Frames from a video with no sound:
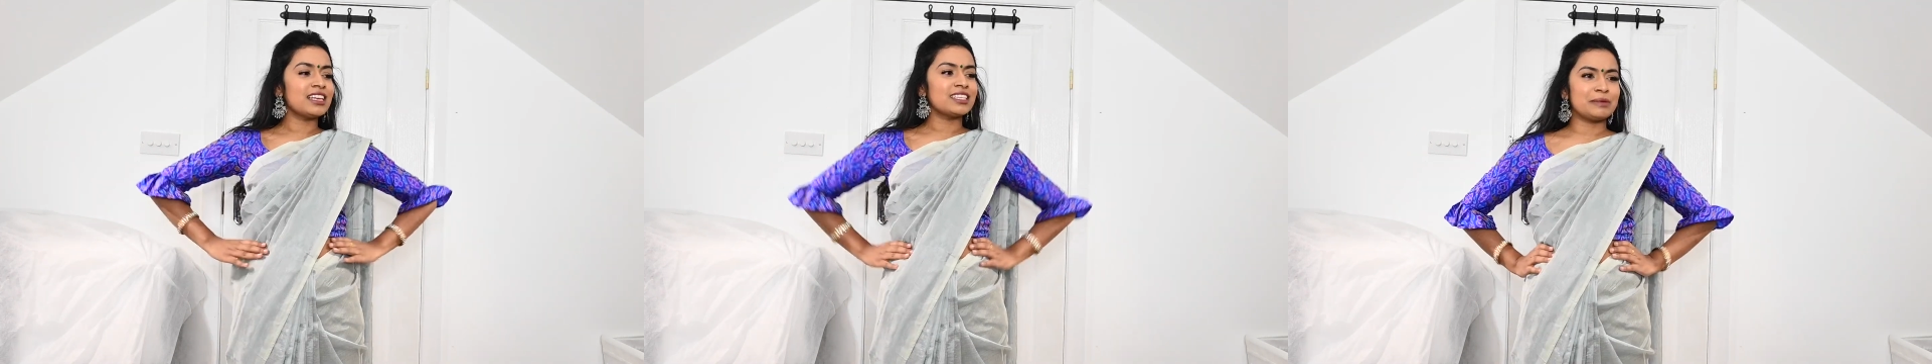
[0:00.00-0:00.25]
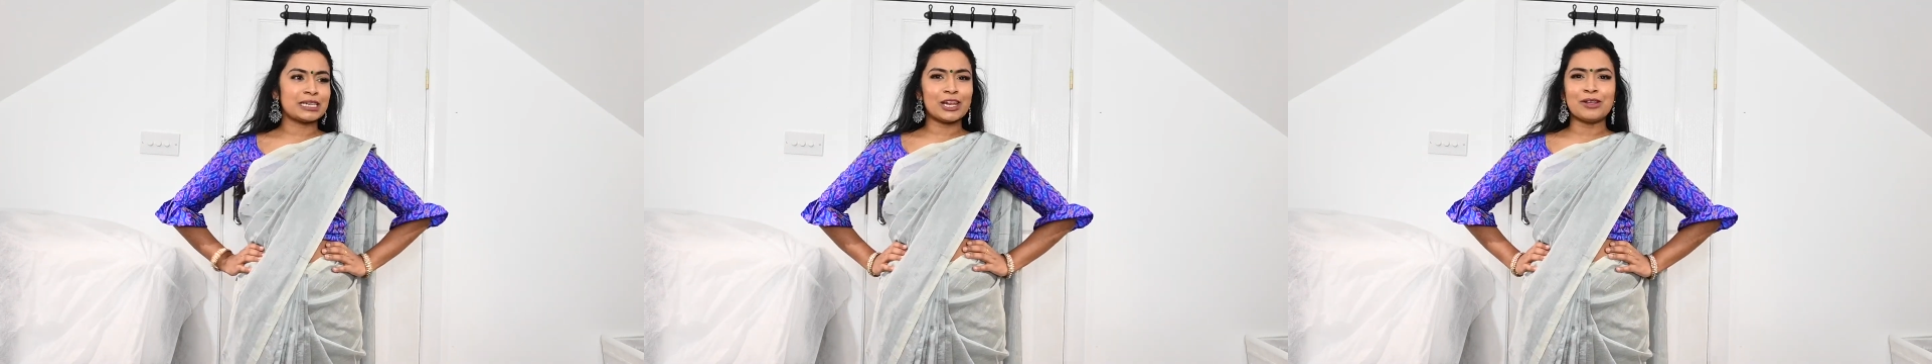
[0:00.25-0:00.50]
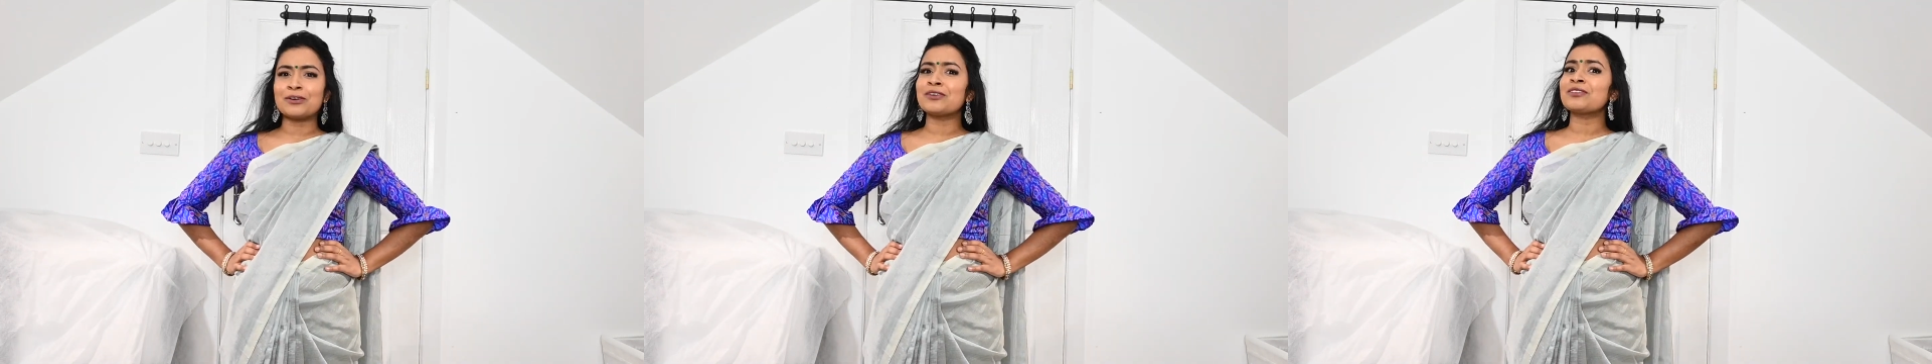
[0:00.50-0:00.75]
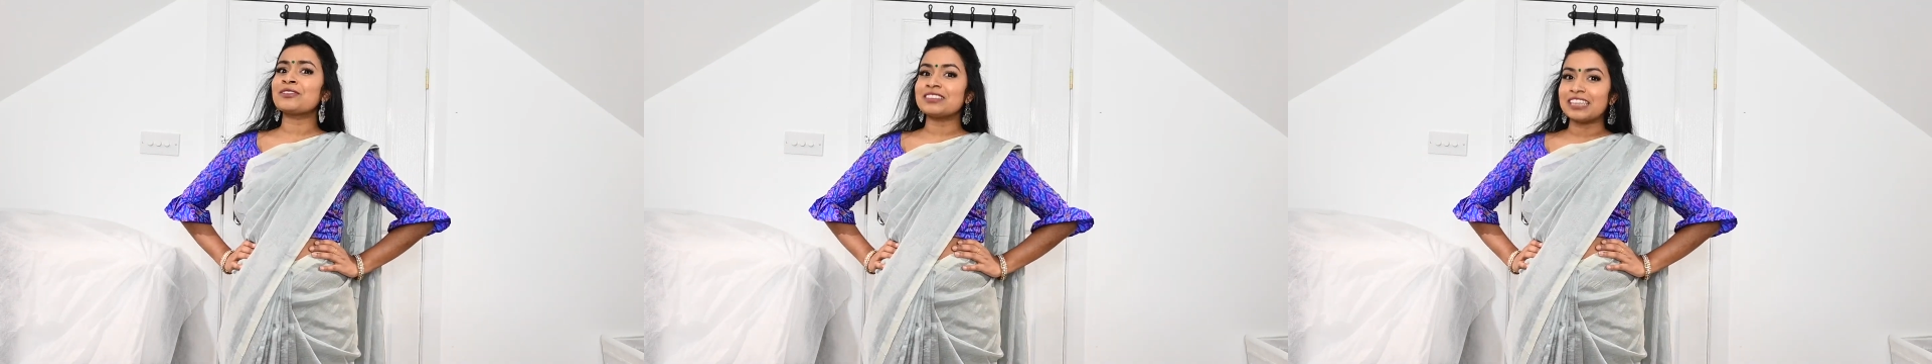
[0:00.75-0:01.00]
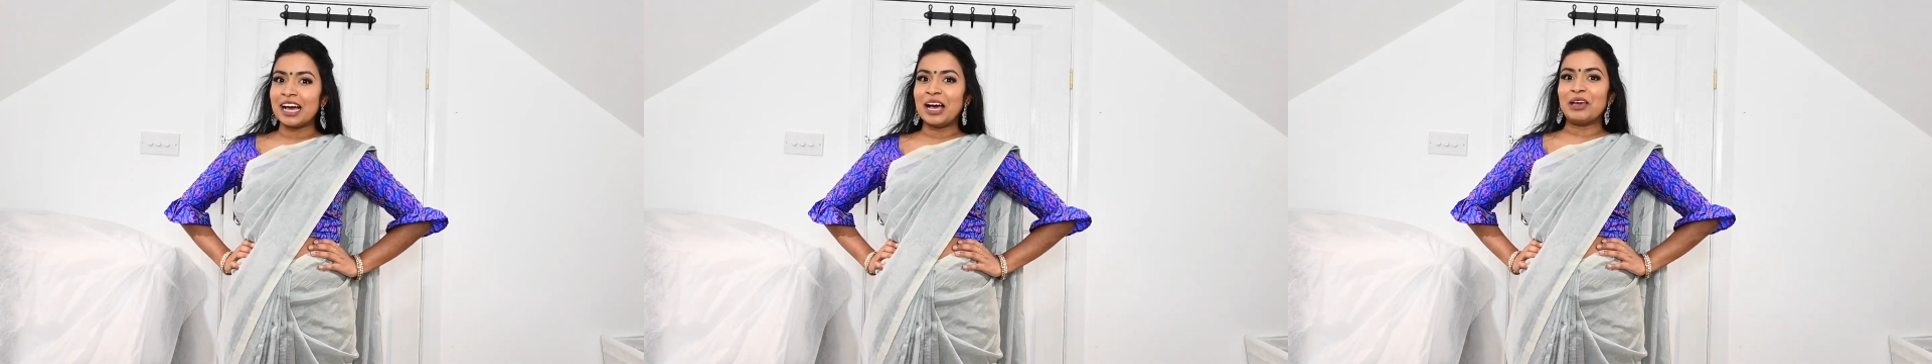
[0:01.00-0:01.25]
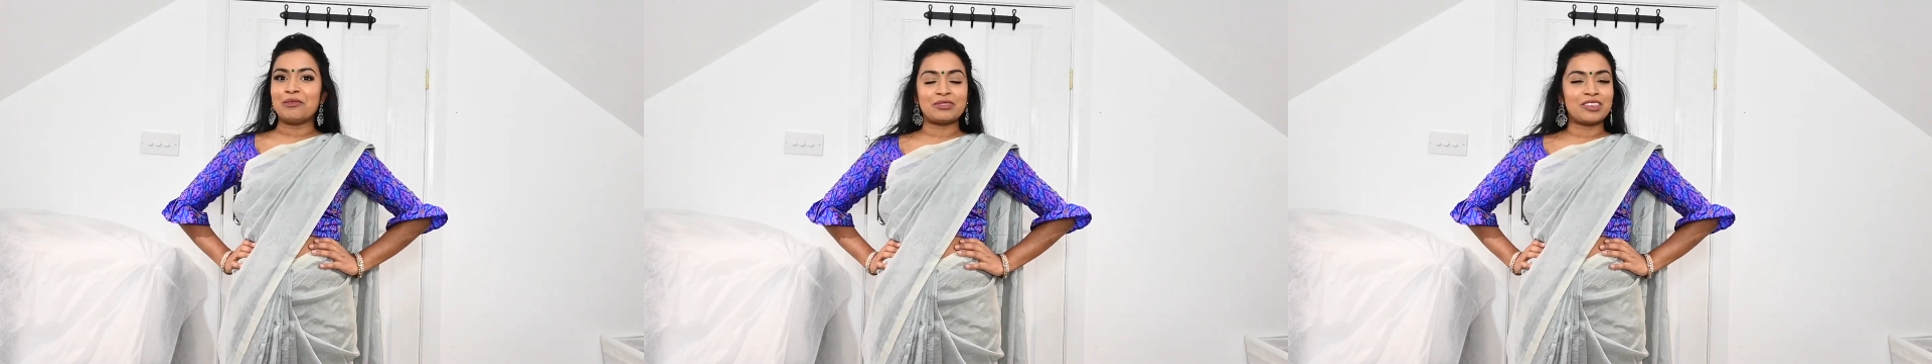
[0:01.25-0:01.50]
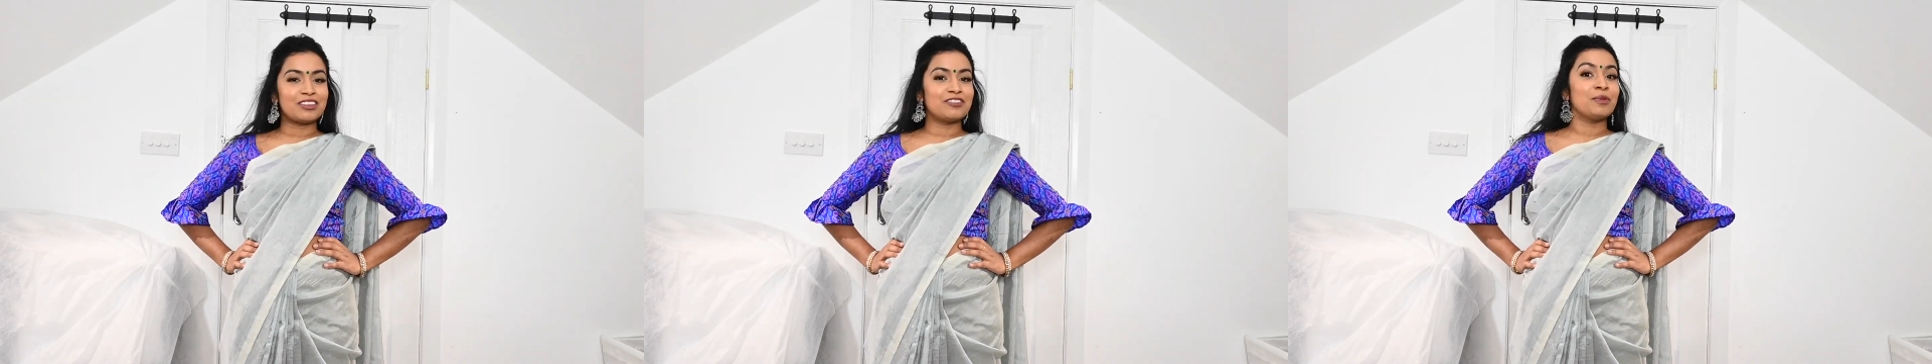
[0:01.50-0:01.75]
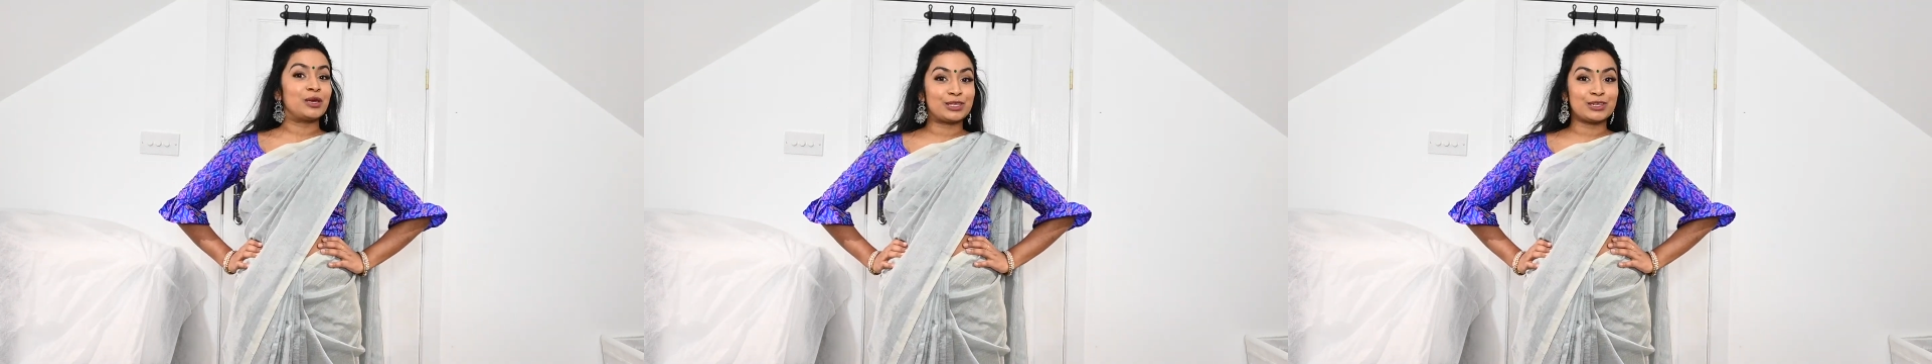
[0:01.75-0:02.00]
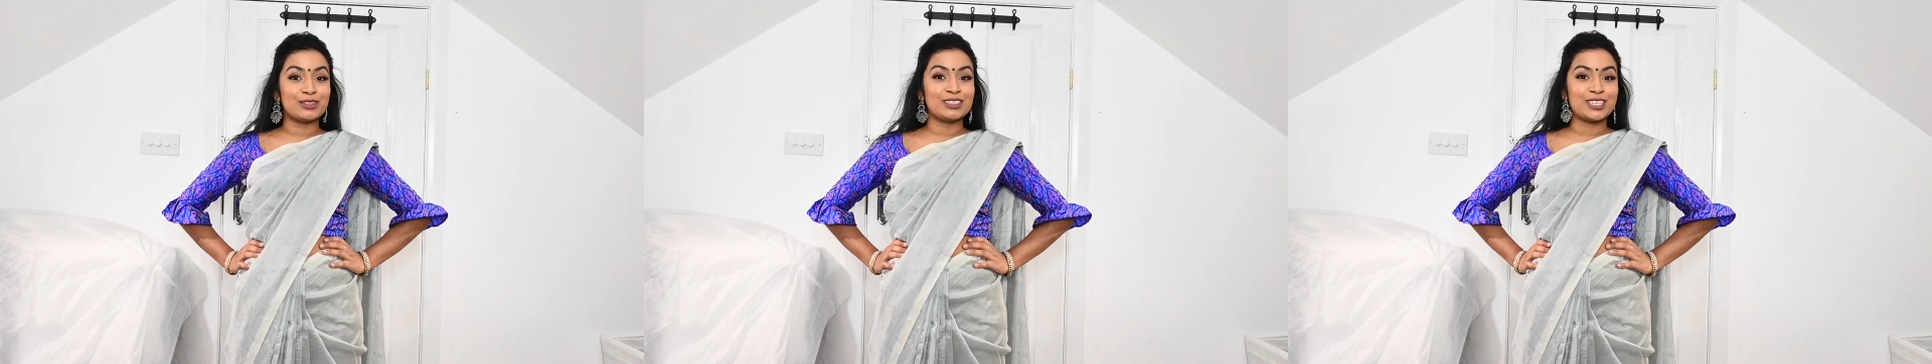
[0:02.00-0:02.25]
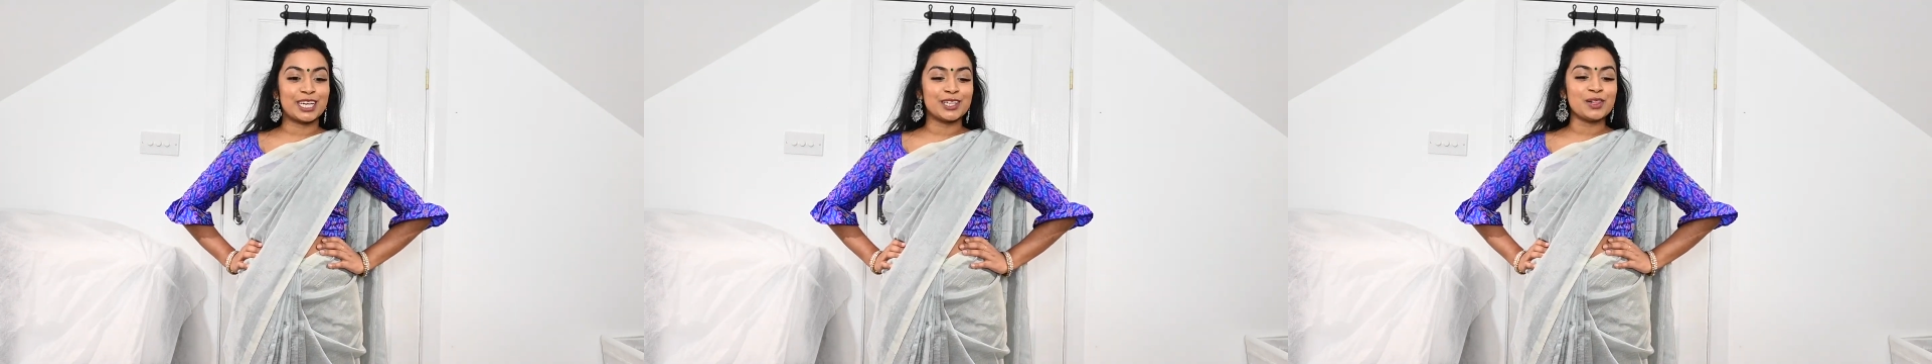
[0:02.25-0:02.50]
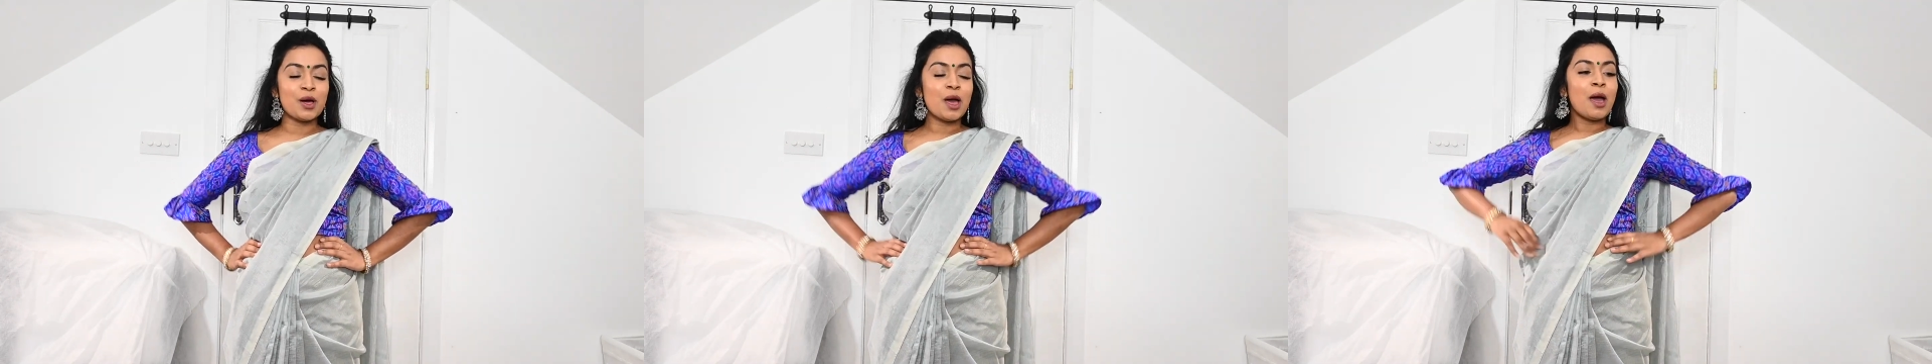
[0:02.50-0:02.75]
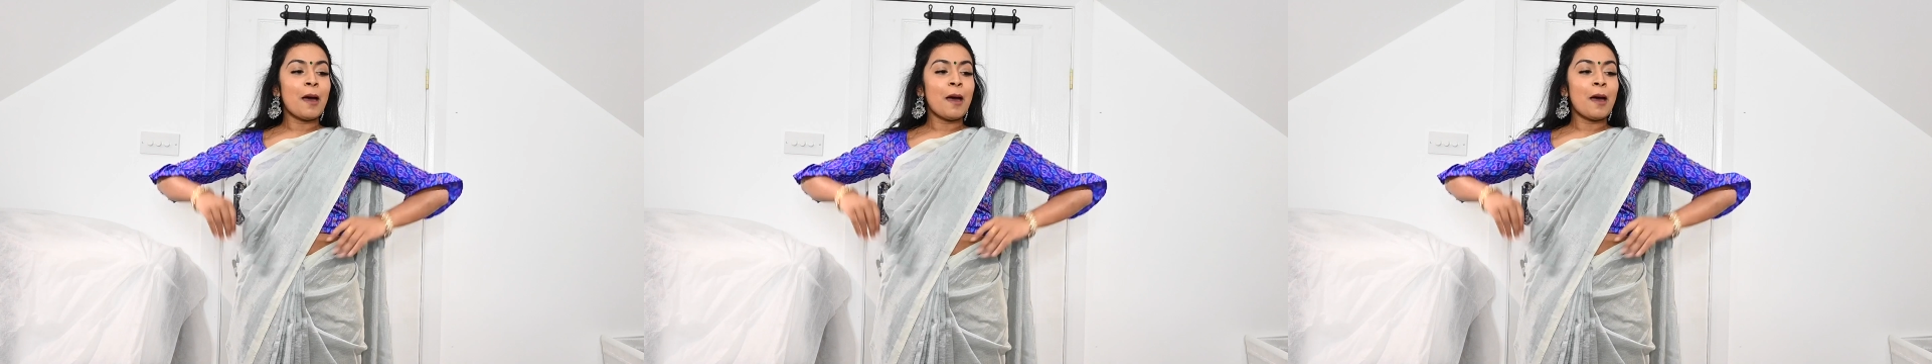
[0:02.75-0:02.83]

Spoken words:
It's been a long time since I've posted on this channel,